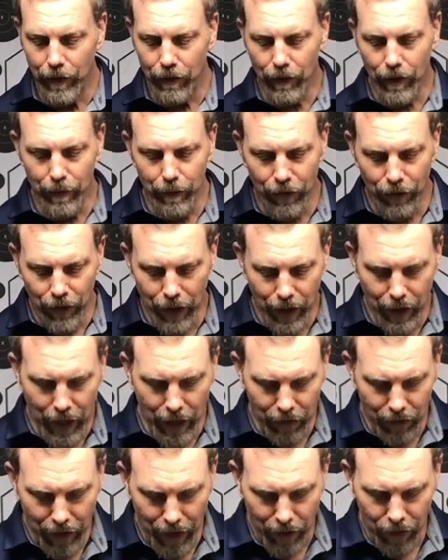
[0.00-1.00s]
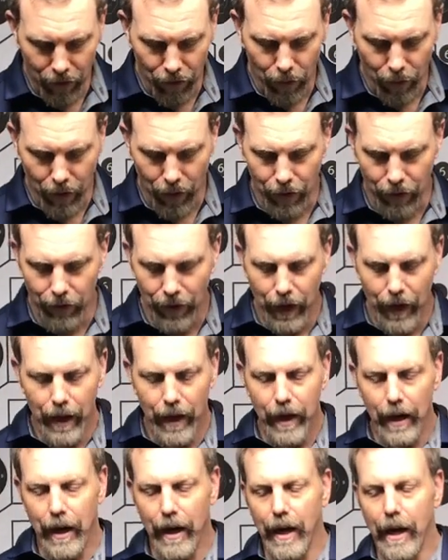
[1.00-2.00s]
So let me show you guys how this works.
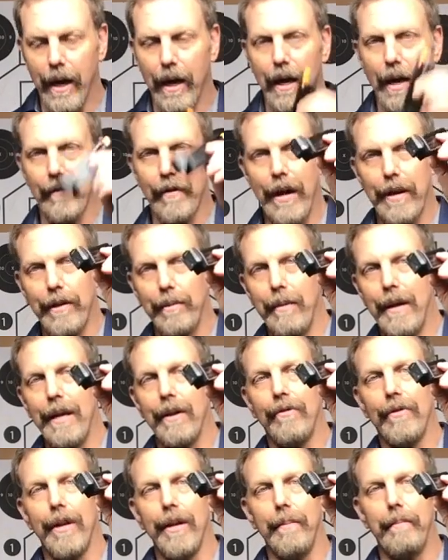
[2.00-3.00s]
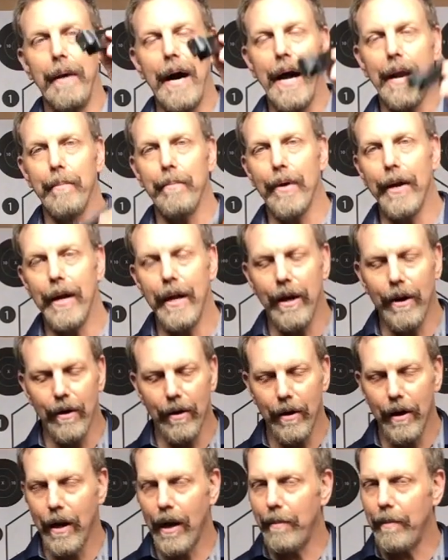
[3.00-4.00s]
Uh, I've got the Mantis on the bottom right
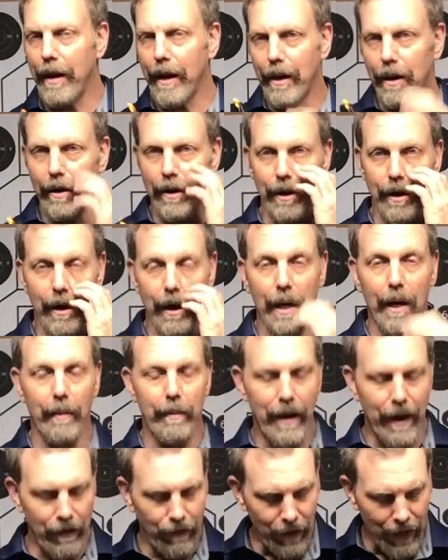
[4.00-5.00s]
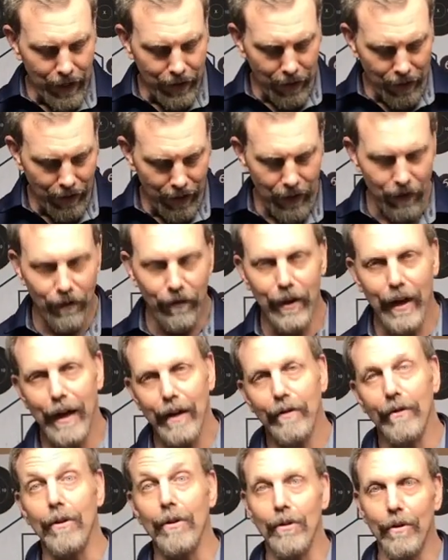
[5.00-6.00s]
here. I'm not going to hook it up. I shot the 10
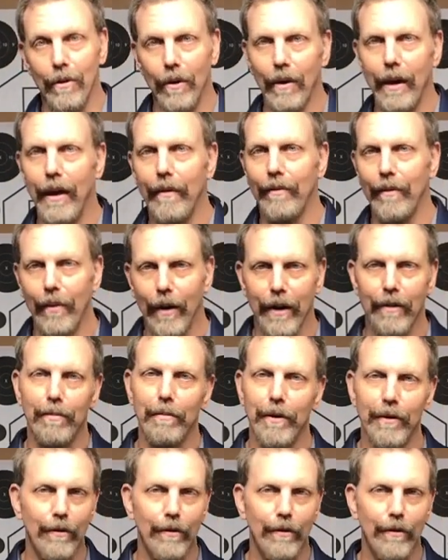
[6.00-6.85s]
shots, so you don't have to watch